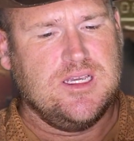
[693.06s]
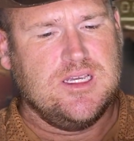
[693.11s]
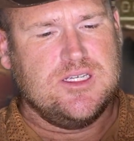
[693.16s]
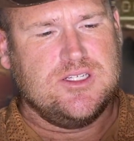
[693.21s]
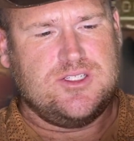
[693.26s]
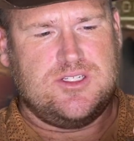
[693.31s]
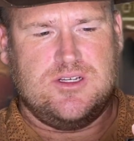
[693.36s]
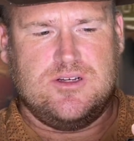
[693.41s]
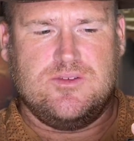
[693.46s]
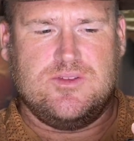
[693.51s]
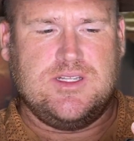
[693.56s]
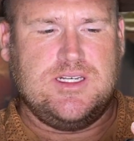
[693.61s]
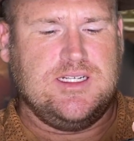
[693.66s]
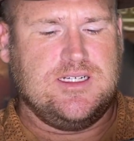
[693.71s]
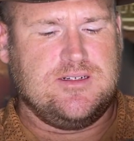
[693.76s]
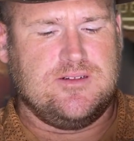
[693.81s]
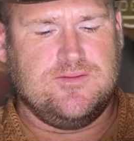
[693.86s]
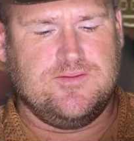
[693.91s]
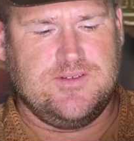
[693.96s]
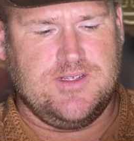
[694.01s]
So the
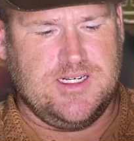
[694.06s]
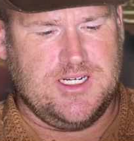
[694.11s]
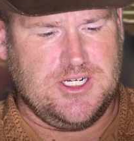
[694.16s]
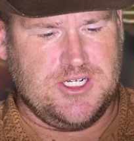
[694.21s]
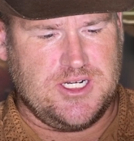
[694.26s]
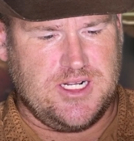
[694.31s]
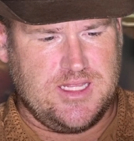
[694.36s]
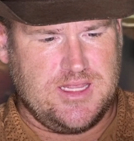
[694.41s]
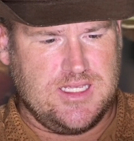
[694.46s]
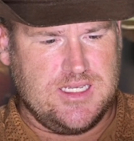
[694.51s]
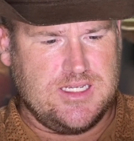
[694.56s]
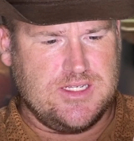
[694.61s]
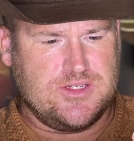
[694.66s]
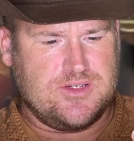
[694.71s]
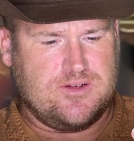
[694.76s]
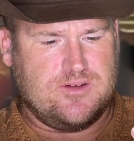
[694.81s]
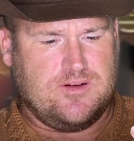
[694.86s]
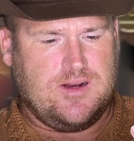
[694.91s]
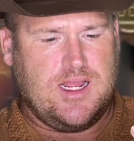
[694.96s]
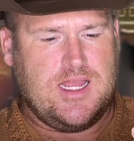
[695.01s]
nickel finish I think is
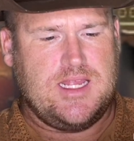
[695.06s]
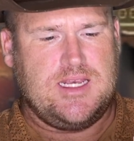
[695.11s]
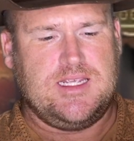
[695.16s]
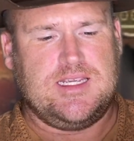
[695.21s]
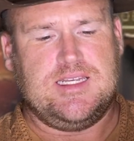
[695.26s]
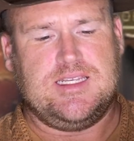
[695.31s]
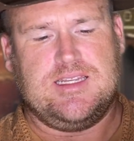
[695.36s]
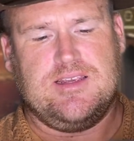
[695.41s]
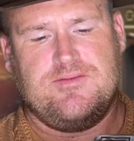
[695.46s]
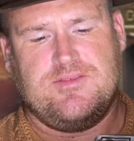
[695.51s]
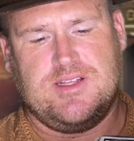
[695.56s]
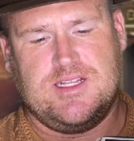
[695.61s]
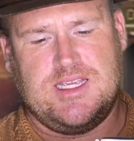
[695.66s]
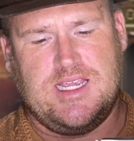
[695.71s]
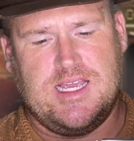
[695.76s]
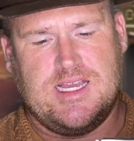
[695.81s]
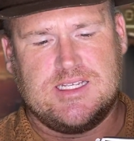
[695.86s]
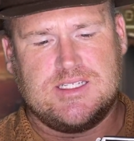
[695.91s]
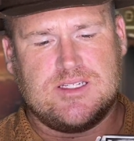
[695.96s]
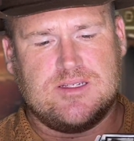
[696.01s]
great. It definitely
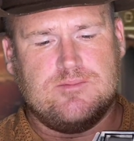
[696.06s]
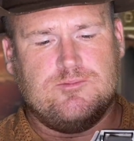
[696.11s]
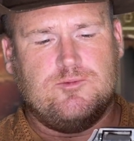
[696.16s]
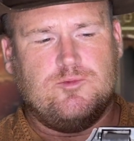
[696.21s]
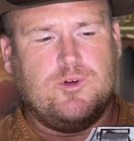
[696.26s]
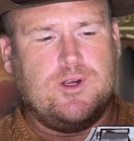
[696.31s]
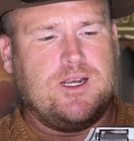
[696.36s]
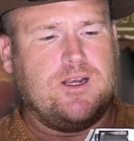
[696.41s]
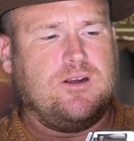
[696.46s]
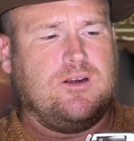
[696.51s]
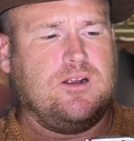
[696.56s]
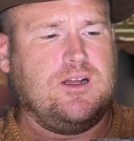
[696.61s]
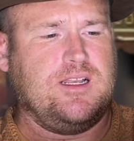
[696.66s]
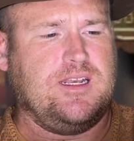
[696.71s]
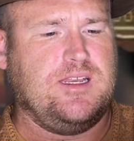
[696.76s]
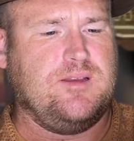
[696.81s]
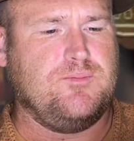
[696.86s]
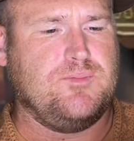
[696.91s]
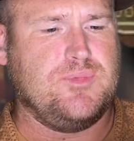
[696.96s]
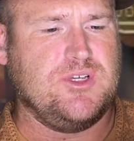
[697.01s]
has some wear on
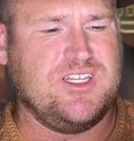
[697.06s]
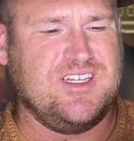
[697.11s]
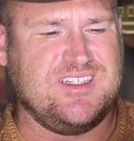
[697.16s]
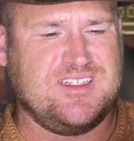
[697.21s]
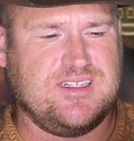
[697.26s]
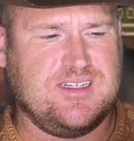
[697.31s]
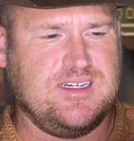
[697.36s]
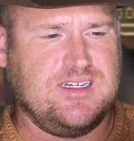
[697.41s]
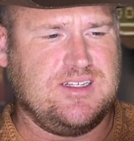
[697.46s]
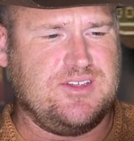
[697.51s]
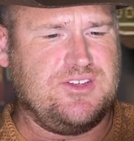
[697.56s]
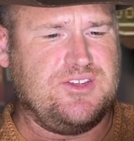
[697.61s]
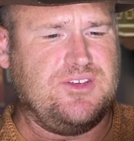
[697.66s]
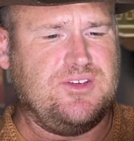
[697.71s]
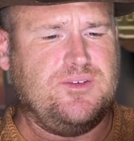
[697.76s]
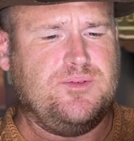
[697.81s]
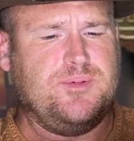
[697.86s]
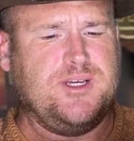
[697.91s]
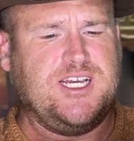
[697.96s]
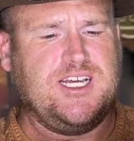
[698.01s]
it, but it's not
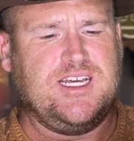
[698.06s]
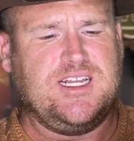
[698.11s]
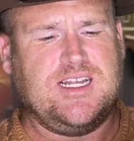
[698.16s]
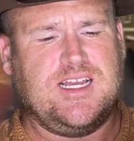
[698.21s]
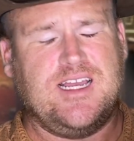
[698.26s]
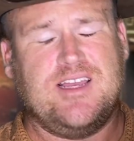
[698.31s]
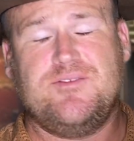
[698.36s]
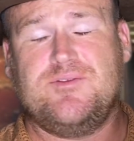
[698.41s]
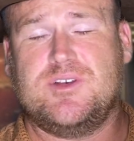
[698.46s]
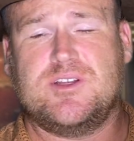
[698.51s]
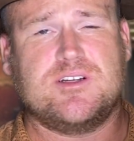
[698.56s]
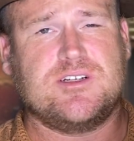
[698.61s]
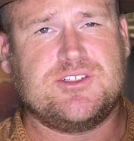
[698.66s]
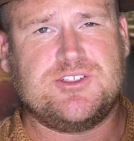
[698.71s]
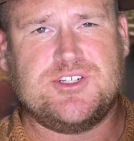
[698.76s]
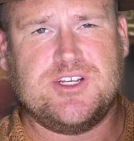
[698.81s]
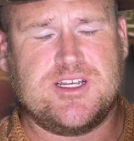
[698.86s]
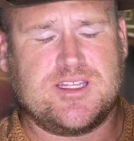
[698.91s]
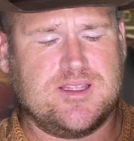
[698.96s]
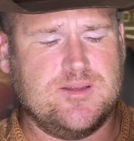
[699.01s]
too bad. I have not
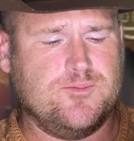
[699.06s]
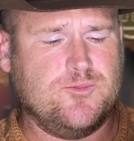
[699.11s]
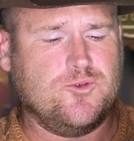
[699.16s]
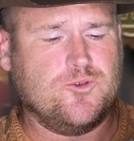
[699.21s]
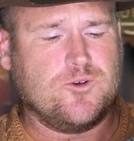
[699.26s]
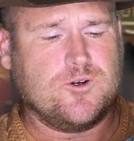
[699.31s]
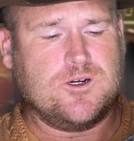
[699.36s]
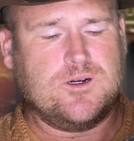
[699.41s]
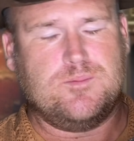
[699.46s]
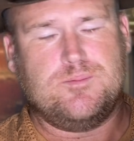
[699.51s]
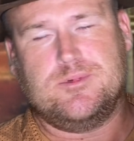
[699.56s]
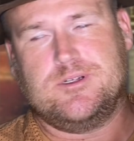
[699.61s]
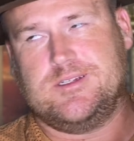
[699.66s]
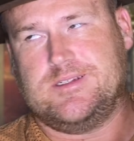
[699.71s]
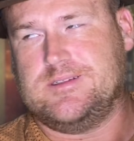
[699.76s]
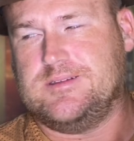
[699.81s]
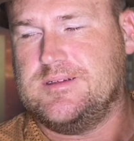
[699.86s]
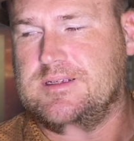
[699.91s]
checked the bore, but